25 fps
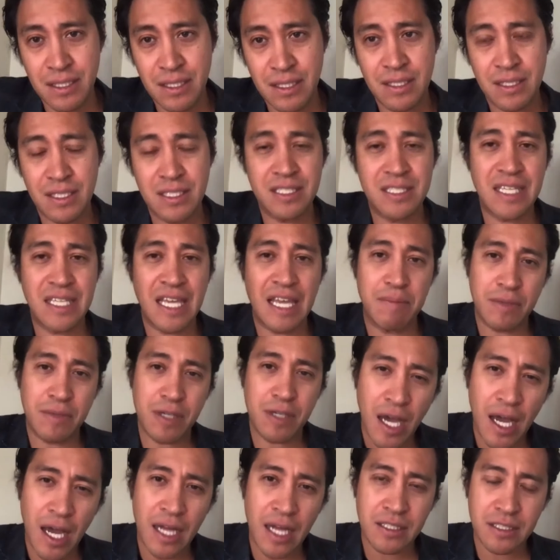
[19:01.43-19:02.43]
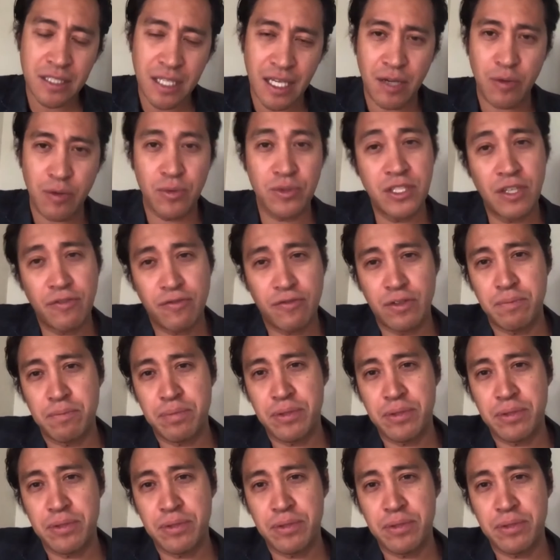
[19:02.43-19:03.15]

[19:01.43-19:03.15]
the same content with different